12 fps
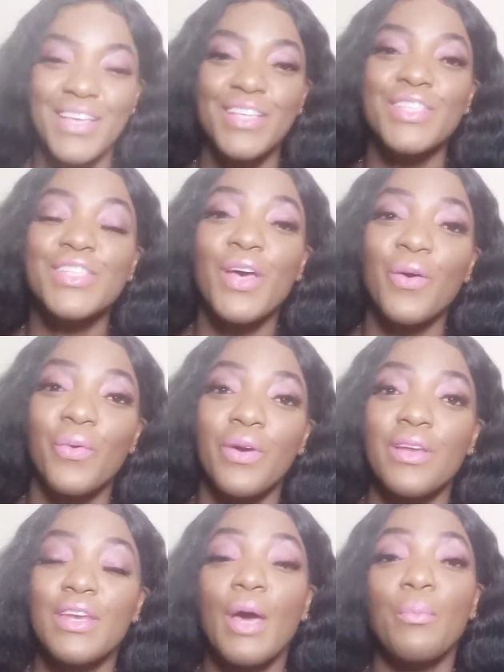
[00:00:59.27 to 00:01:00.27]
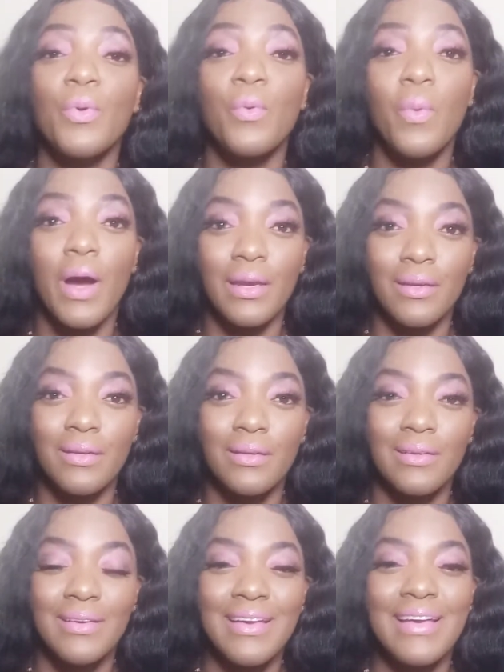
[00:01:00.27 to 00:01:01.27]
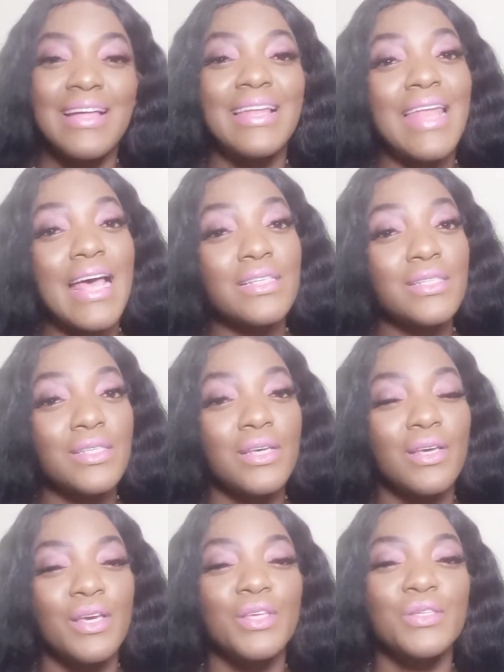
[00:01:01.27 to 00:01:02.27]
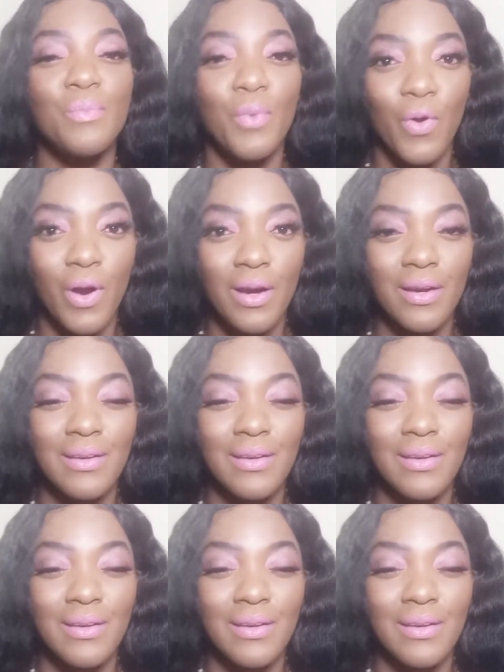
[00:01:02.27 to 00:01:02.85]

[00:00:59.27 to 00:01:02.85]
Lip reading: So, number one, less is more.